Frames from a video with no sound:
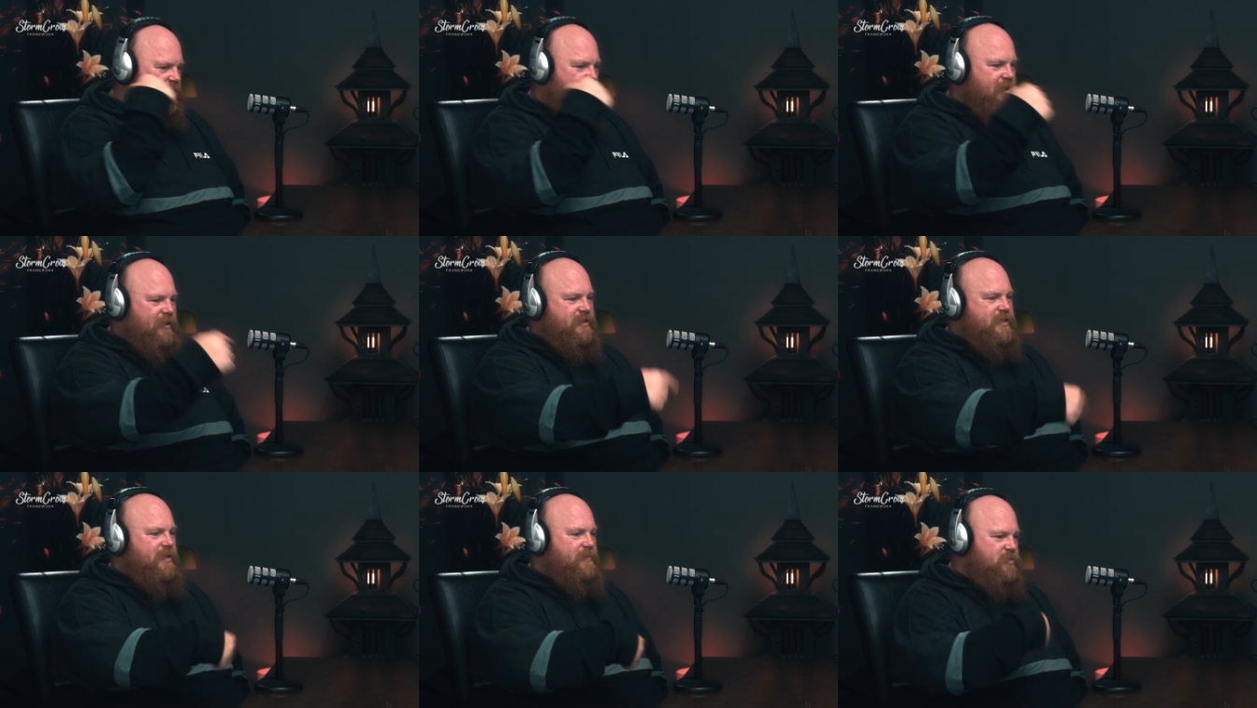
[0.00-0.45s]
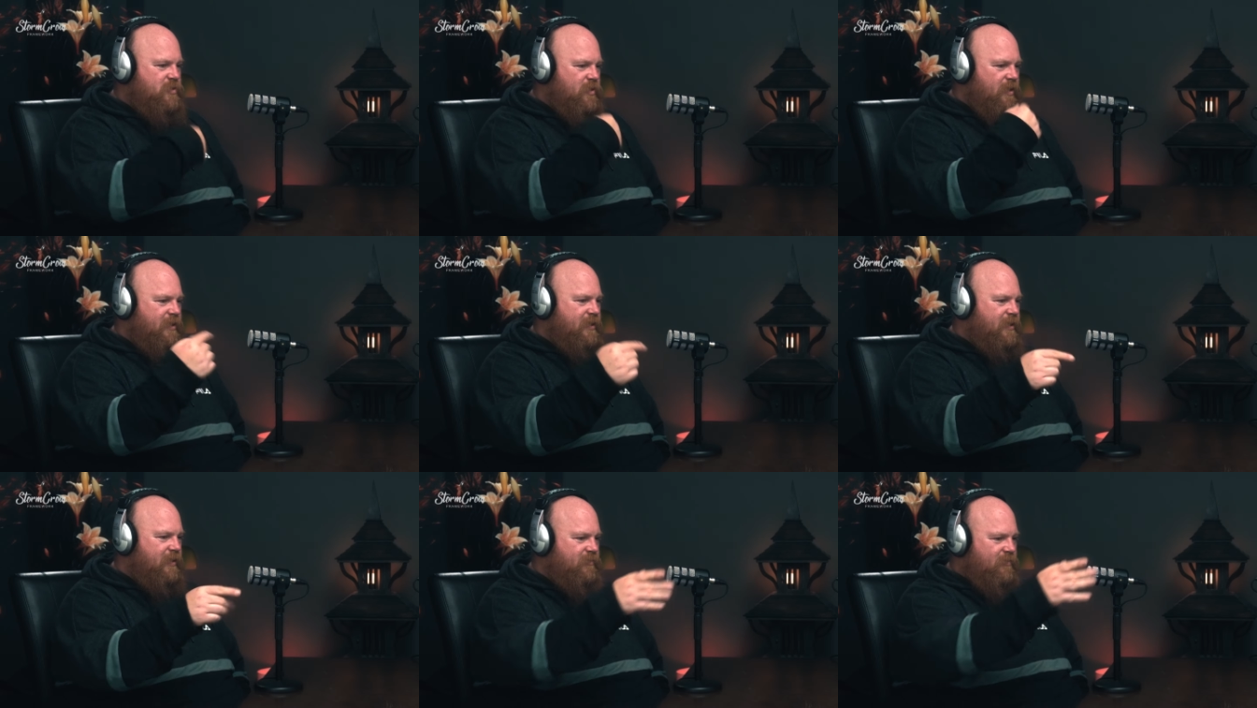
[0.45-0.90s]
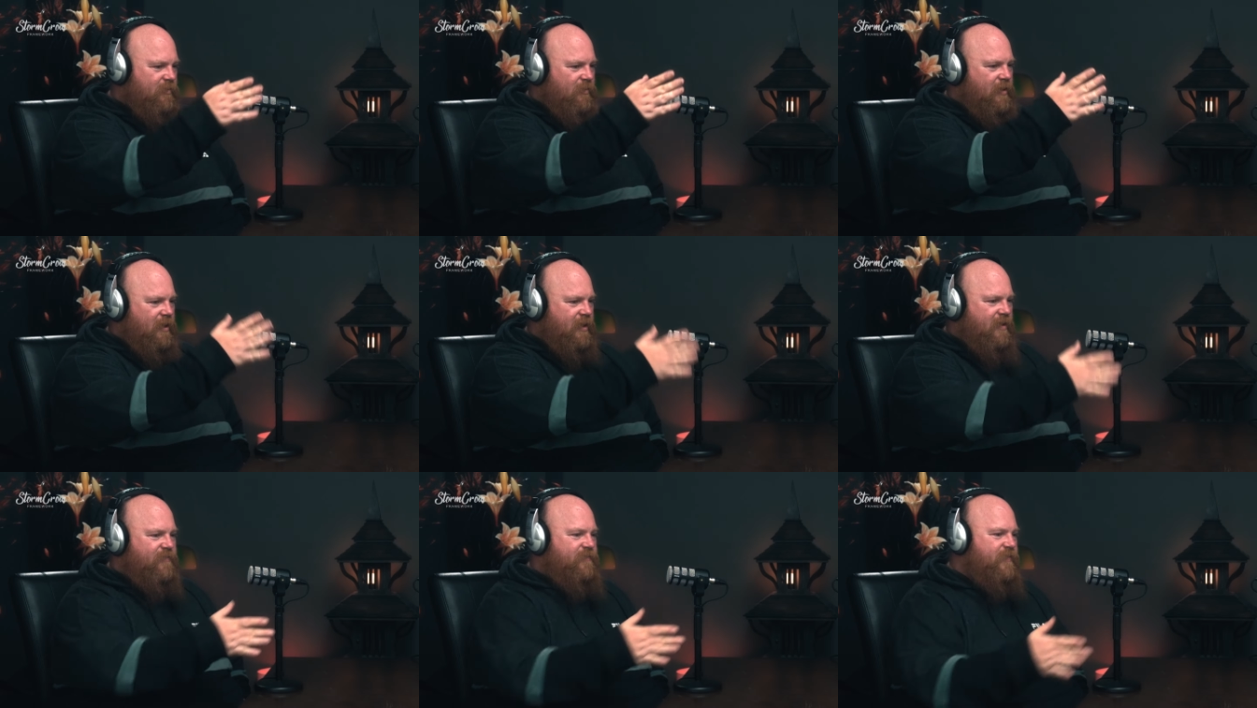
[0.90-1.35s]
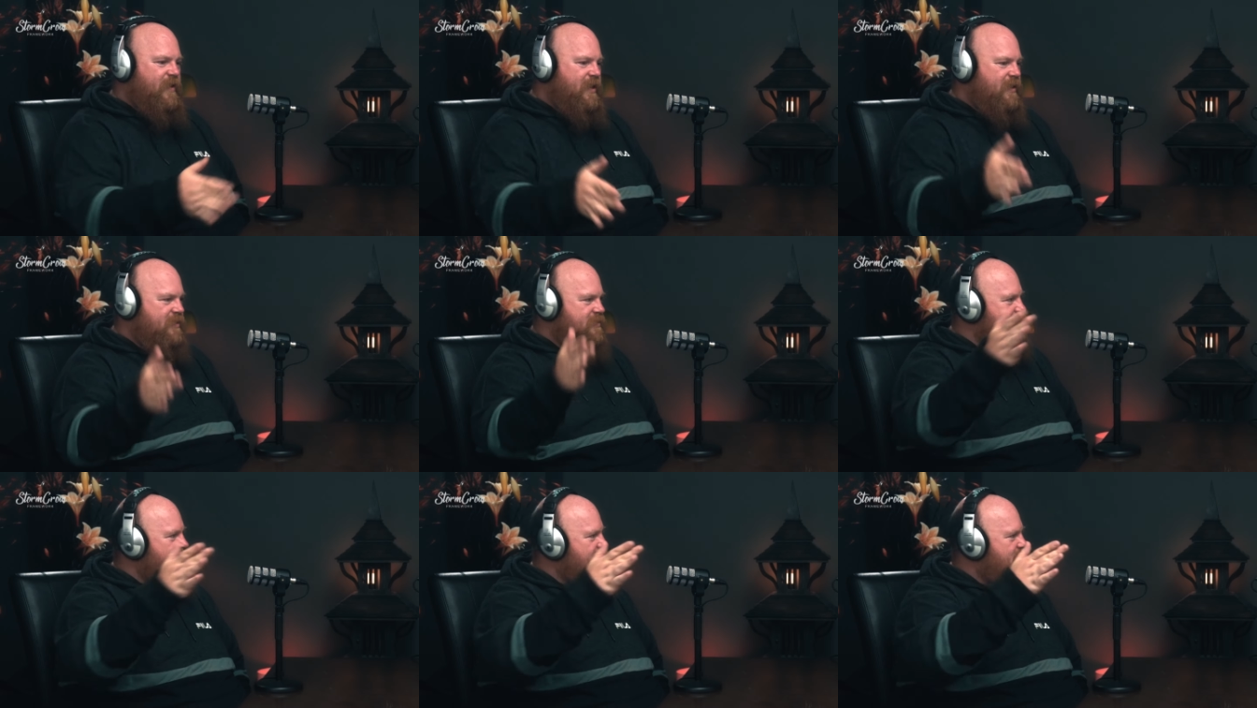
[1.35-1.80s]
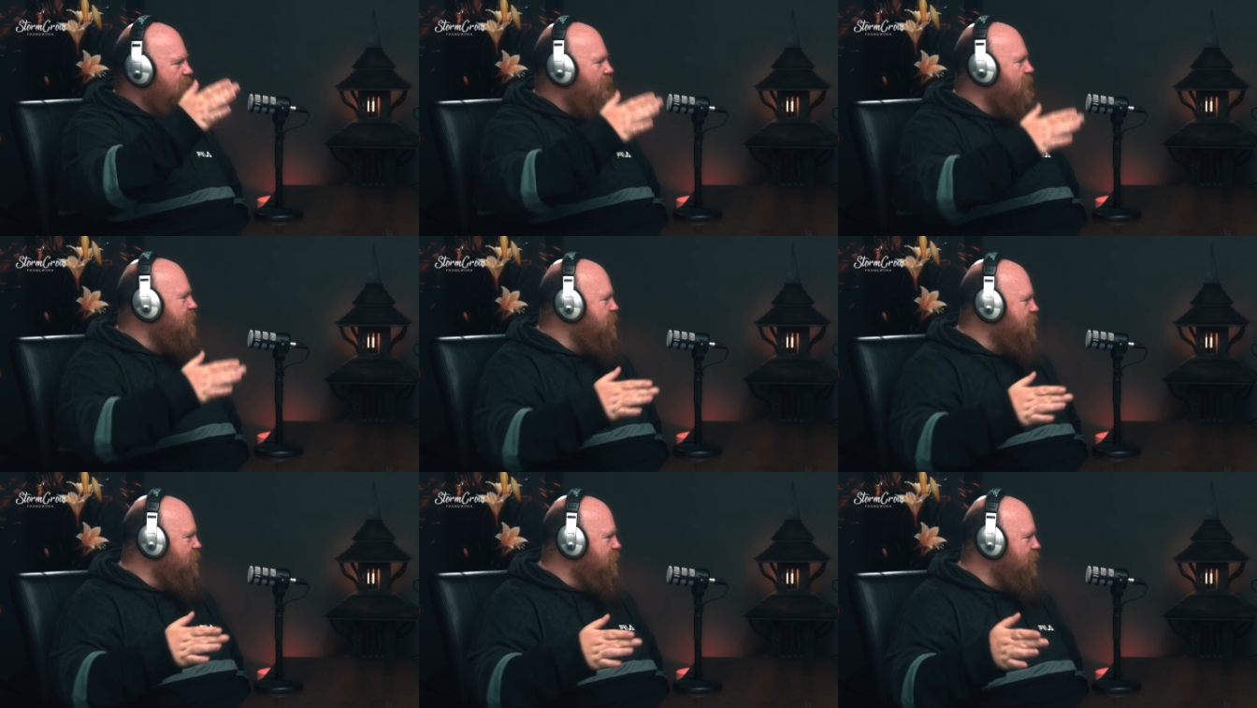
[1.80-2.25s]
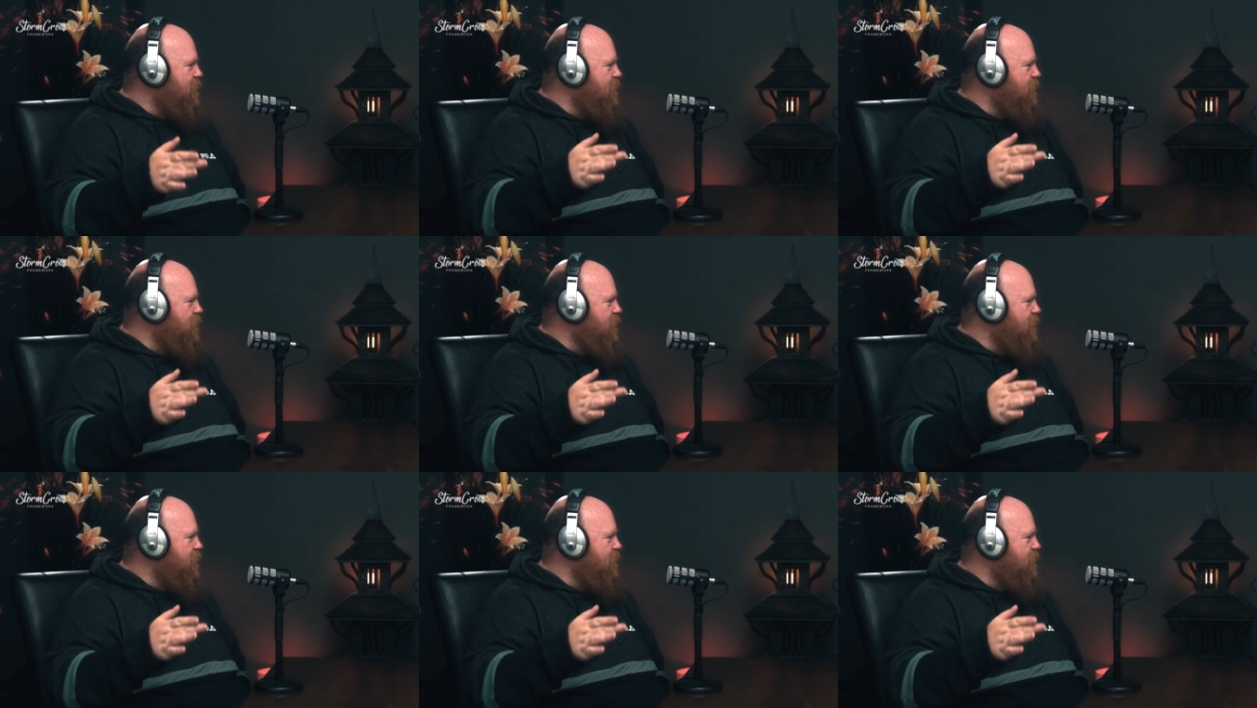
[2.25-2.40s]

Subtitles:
a conceptual idea through like a fantasy space.